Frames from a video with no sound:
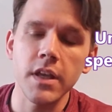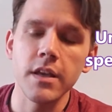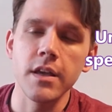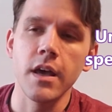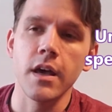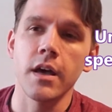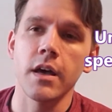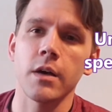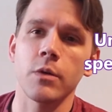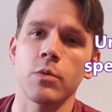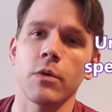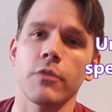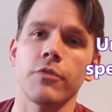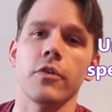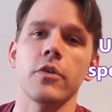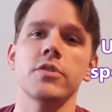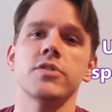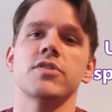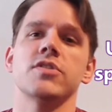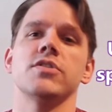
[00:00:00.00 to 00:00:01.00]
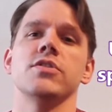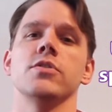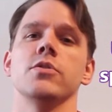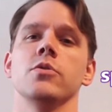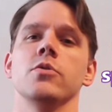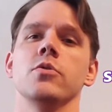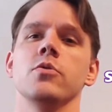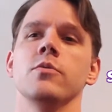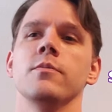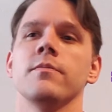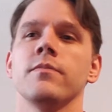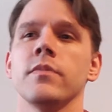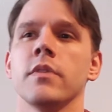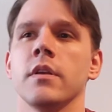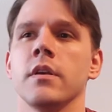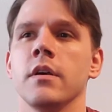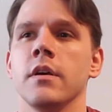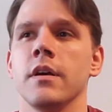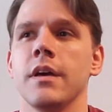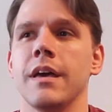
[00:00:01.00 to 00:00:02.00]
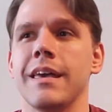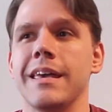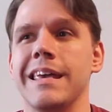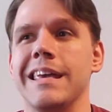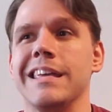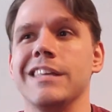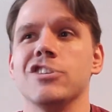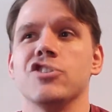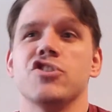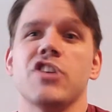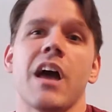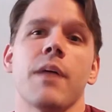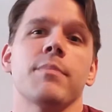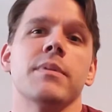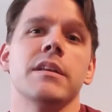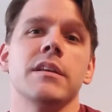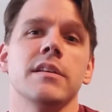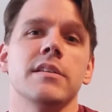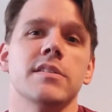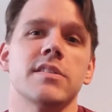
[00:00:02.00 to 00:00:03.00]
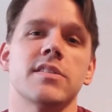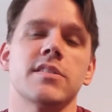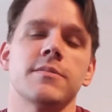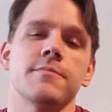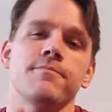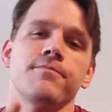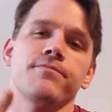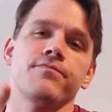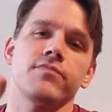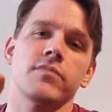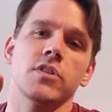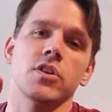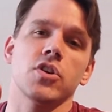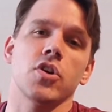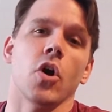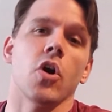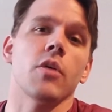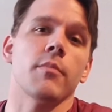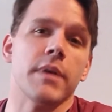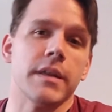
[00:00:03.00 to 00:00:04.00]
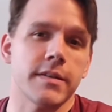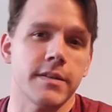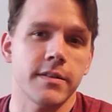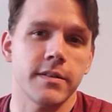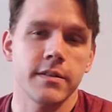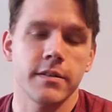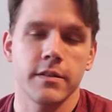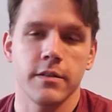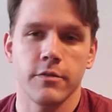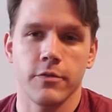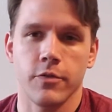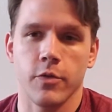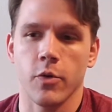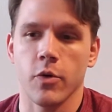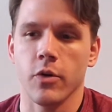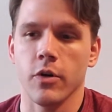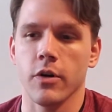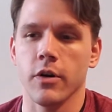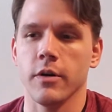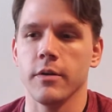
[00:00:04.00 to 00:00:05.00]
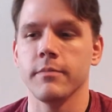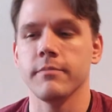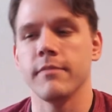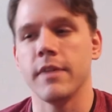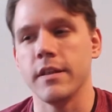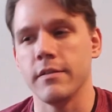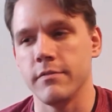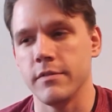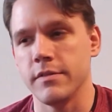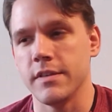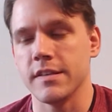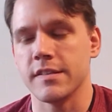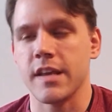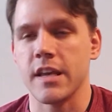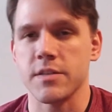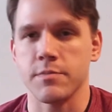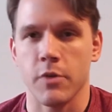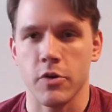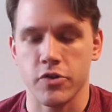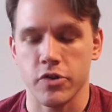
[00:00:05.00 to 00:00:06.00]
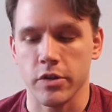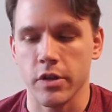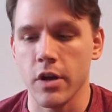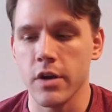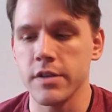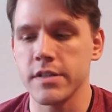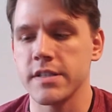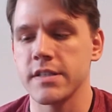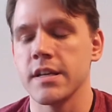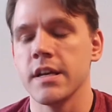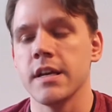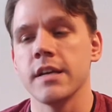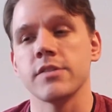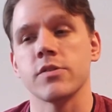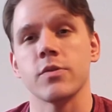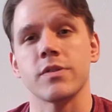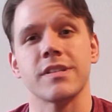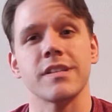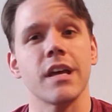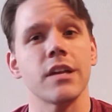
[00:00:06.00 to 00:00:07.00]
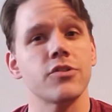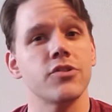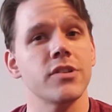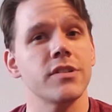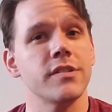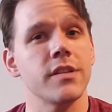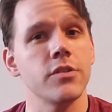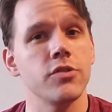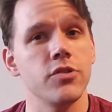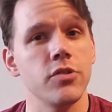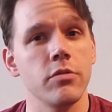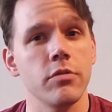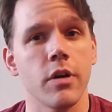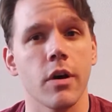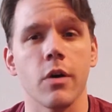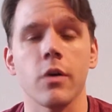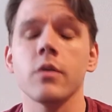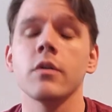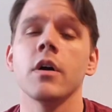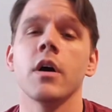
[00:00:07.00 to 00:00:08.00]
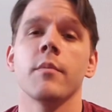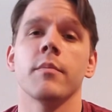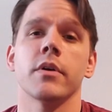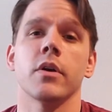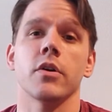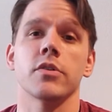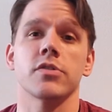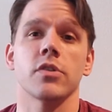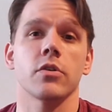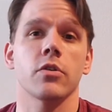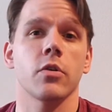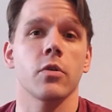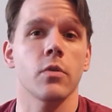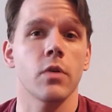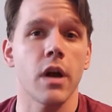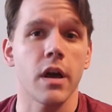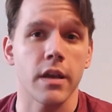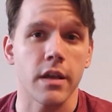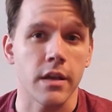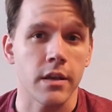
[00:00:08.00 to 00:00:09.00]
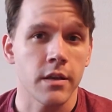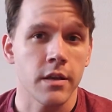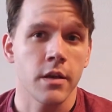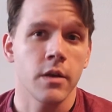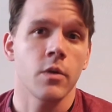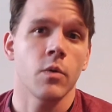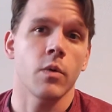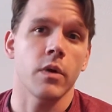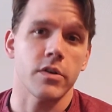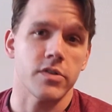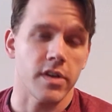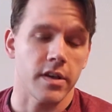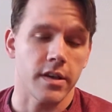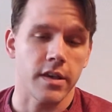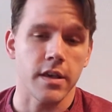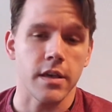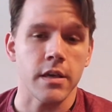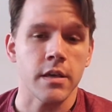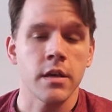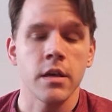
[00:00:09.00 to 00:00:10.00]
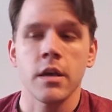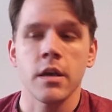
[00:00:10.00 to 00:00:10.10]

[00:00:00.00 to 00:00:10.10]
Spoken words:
refers to a Japanese garment for, in this case, martial arts. So it's not just in judo, but also karate wears a gi.